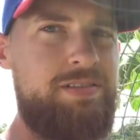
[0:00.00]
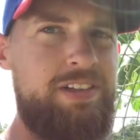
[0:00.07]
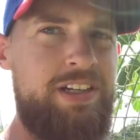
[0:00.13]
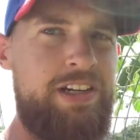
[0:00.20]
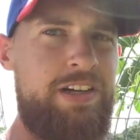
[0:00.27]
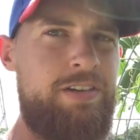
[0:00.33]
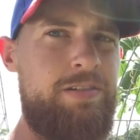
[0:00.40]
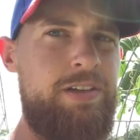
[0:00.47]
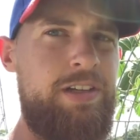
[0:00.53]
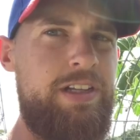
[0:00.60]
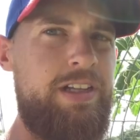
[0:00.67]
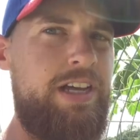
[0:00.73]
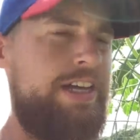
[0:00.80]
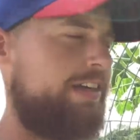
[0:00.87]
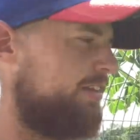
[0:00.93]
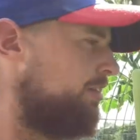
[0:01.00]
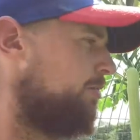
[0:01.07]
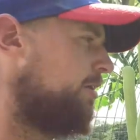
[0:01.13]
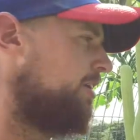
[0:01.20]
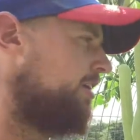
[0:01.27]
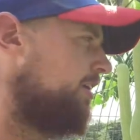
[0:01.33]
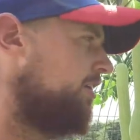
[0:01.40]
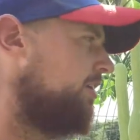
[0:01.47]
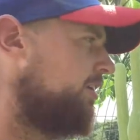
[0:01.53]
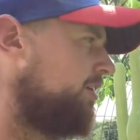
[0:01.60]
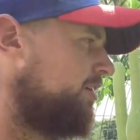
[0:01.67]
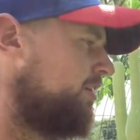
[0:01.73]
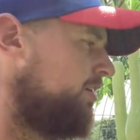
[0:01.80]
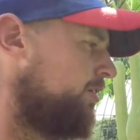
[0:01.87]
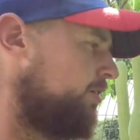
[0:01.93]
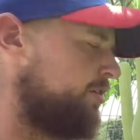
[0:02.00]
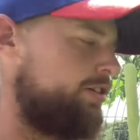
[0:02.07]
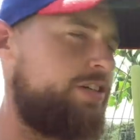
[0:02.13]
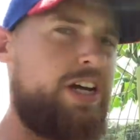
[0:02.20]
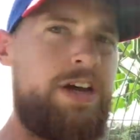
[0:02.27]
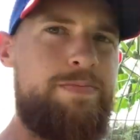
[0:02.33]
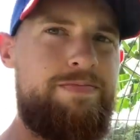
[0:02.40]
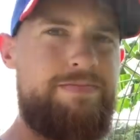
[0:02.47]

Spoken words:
and I don't really like the way they look or the shape.